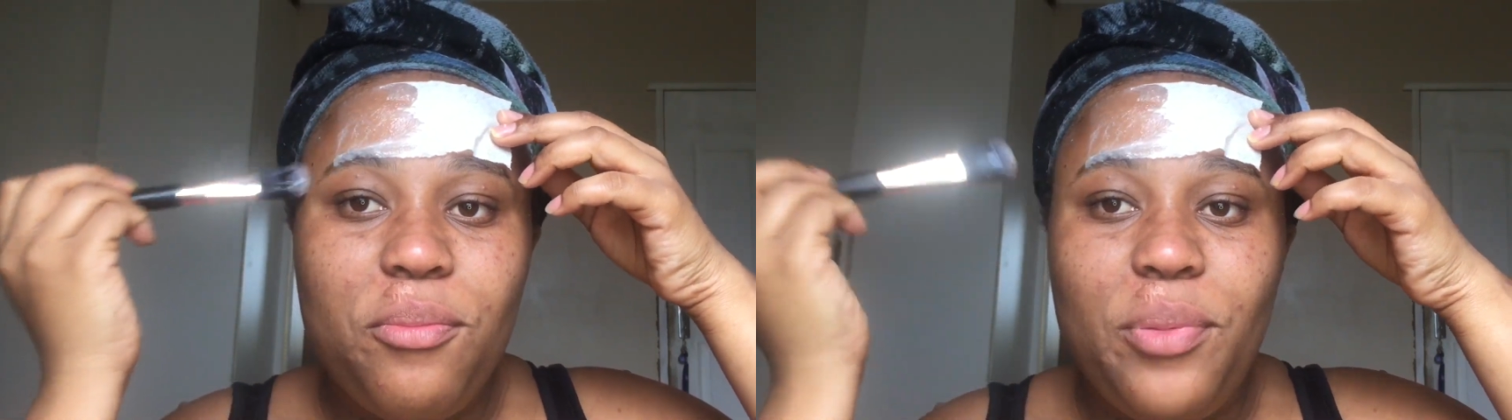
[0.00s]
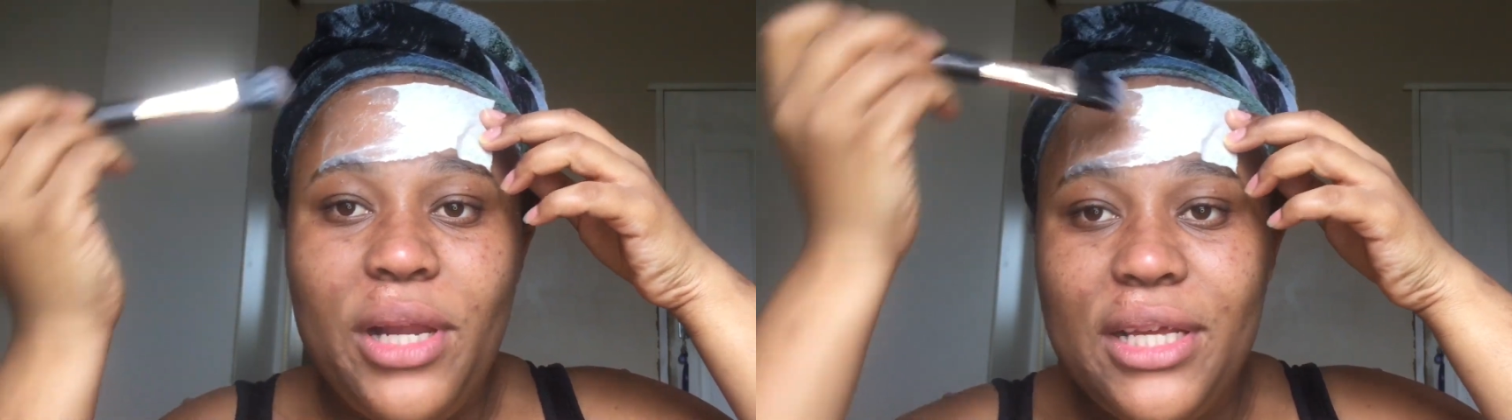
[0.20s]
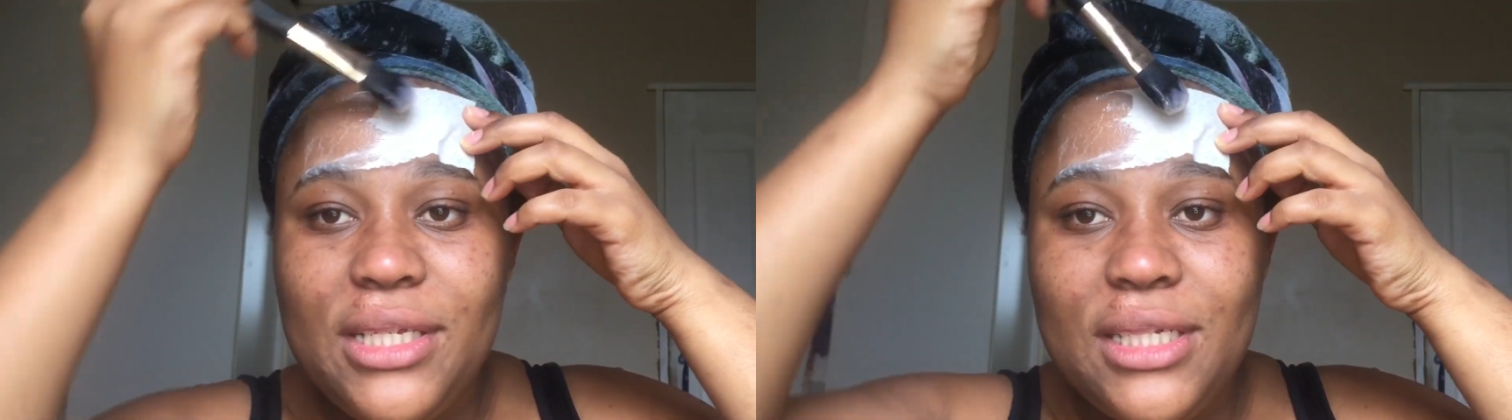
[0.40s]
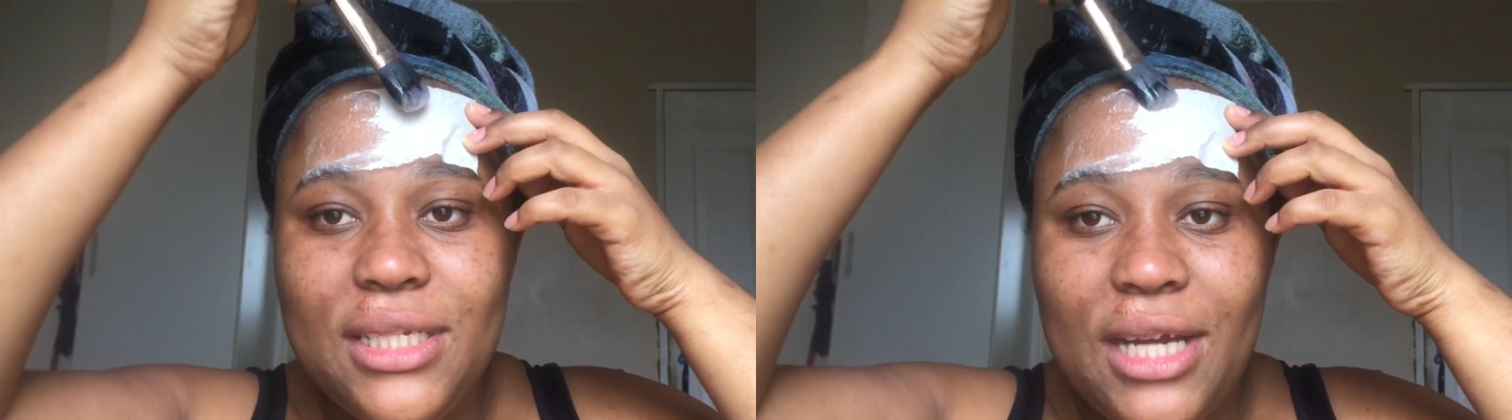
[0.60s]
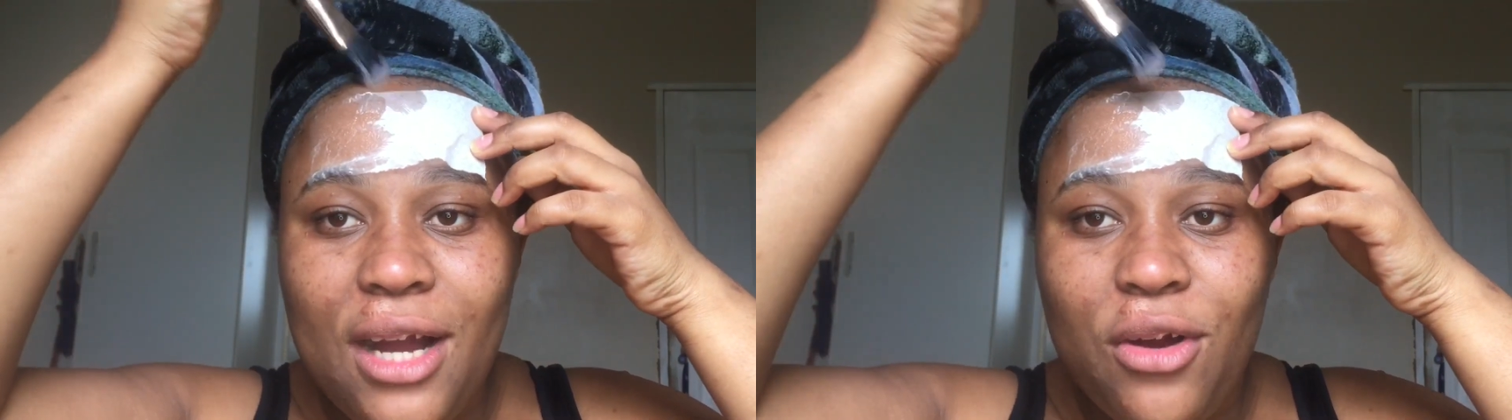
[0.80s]
place
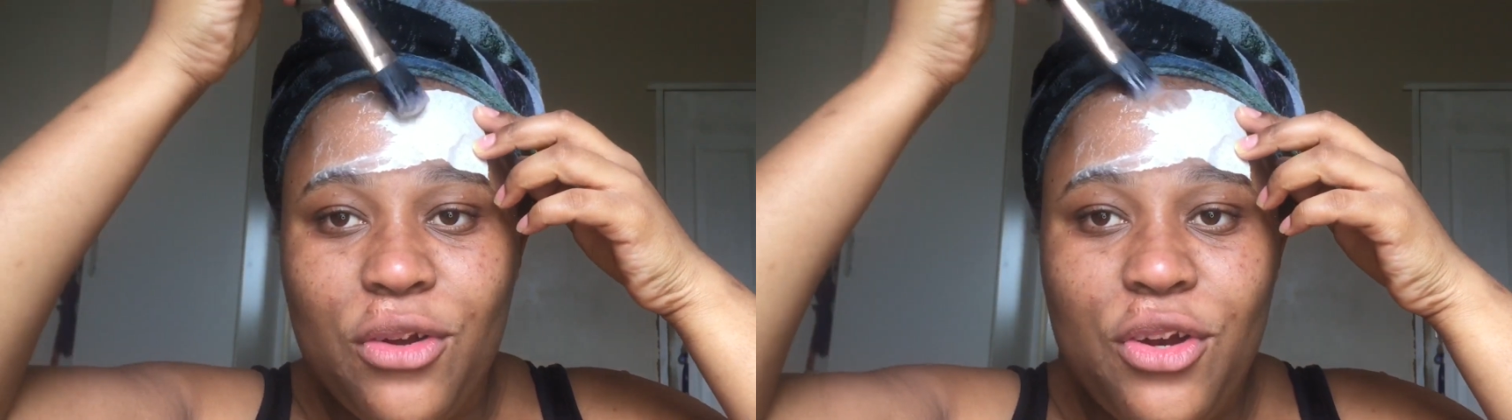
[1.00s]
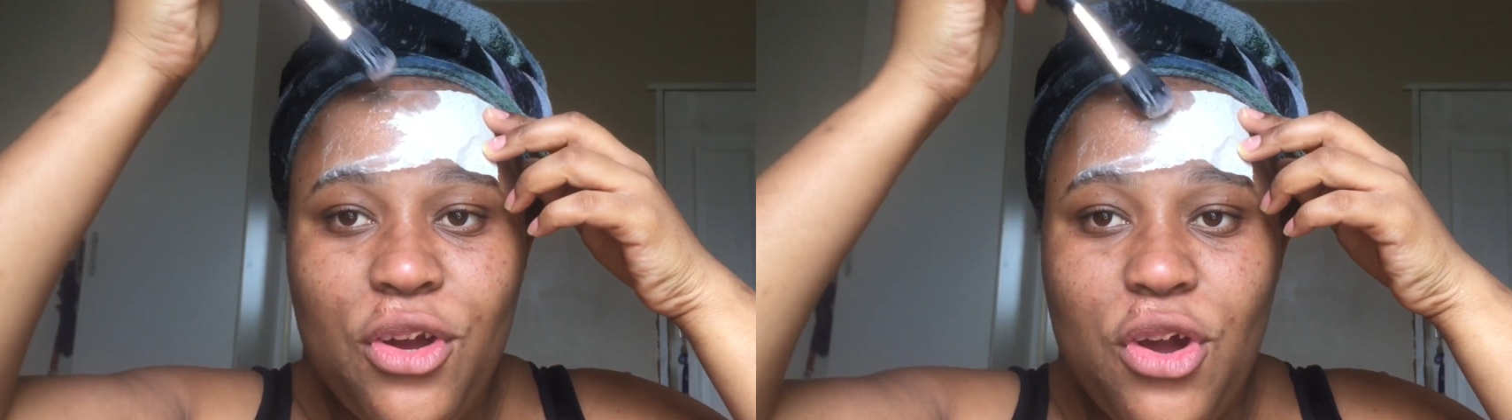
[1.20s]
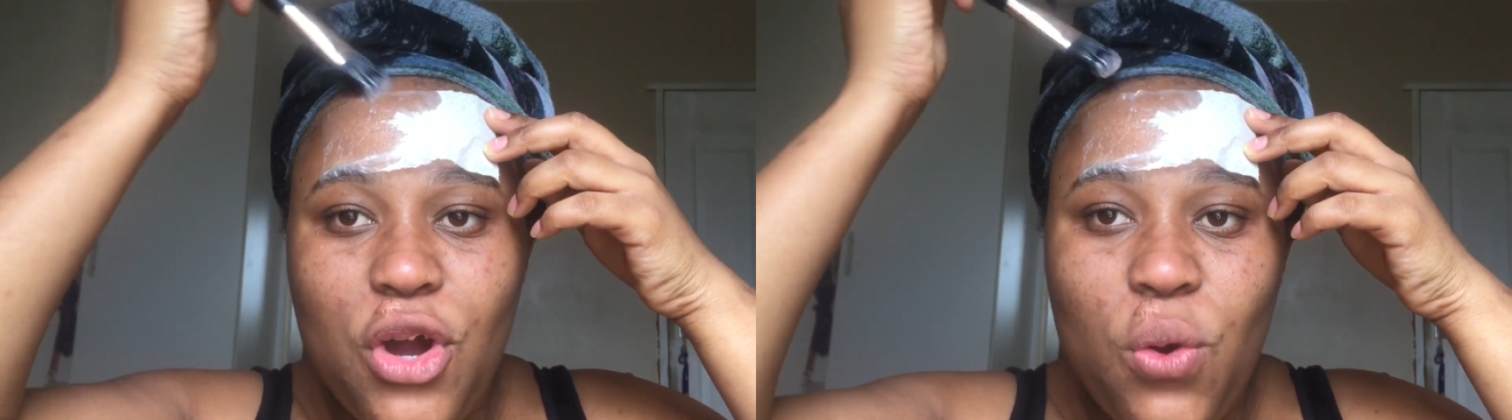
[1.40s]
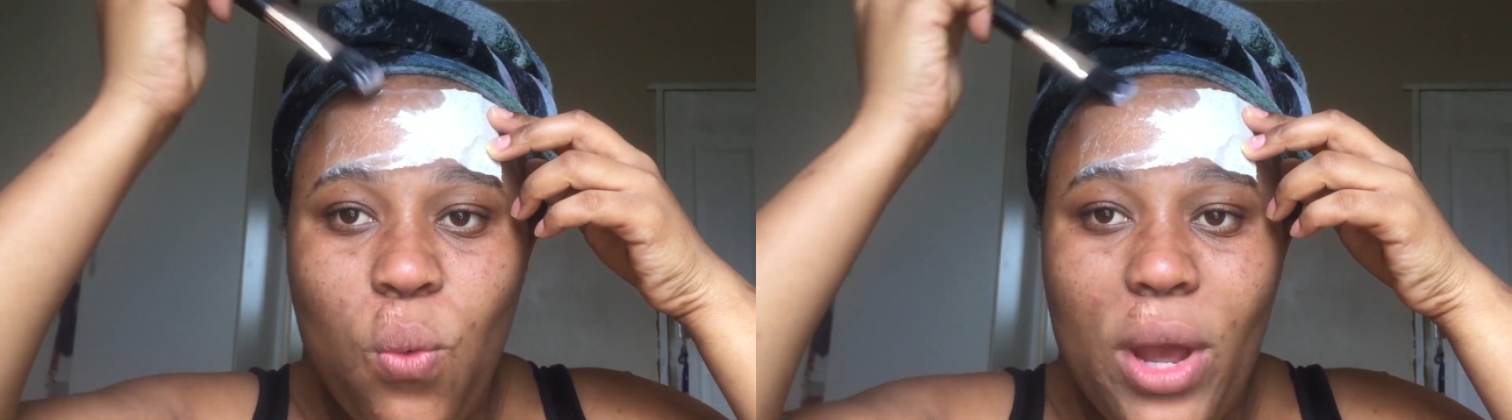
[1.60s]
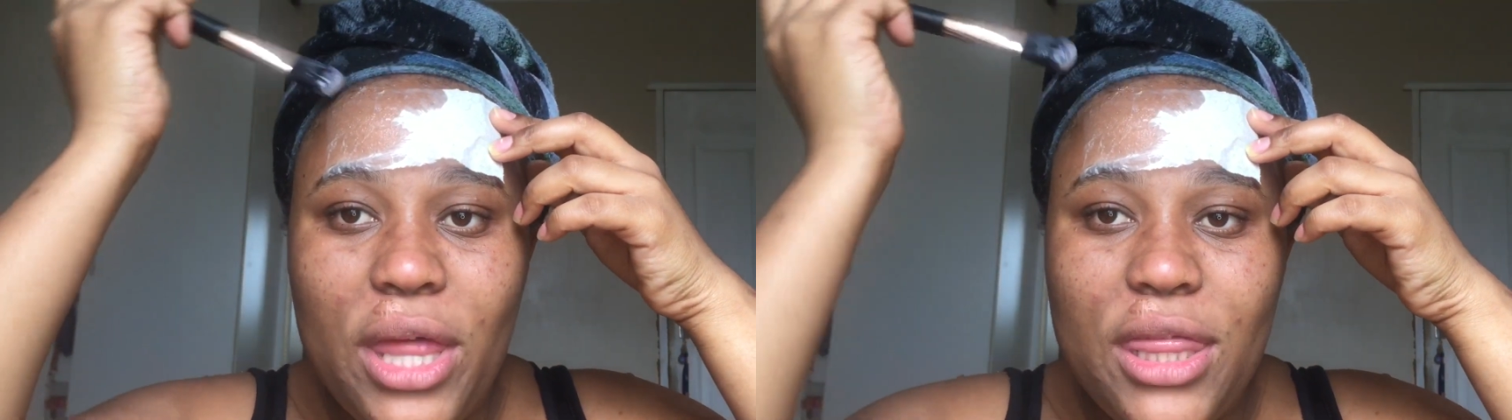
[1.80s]
it down
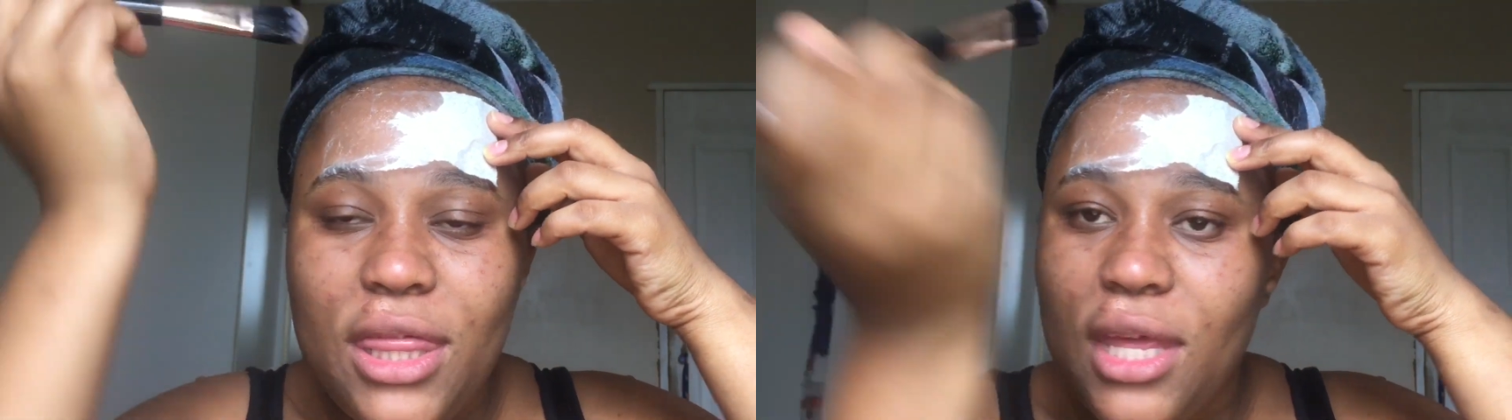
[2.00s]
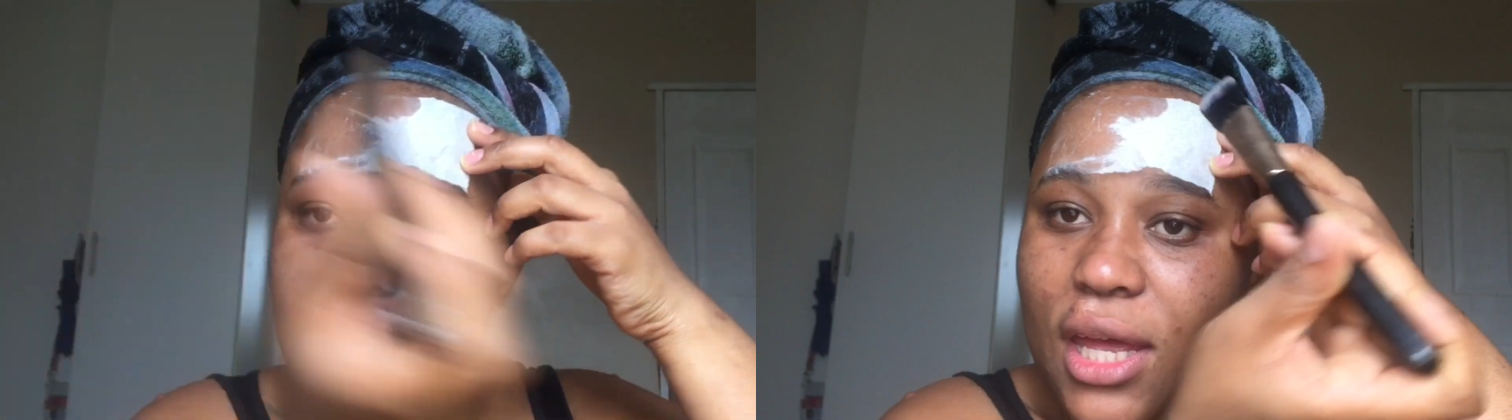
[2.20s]
with